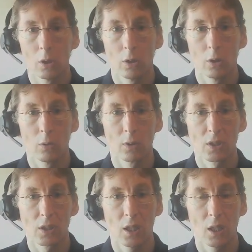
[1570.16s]
you will
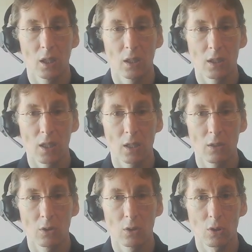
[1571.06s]
see in
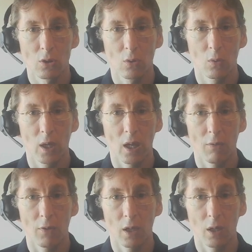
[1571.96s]
Design Tools, we
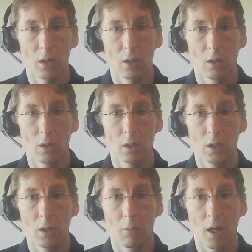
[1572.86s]
have here
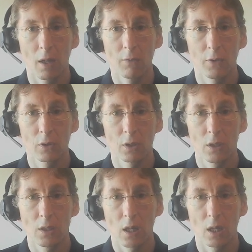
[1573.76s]
EMI Filter
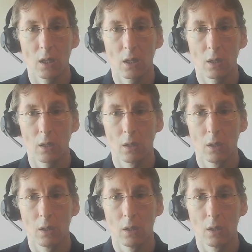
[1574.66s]
Designer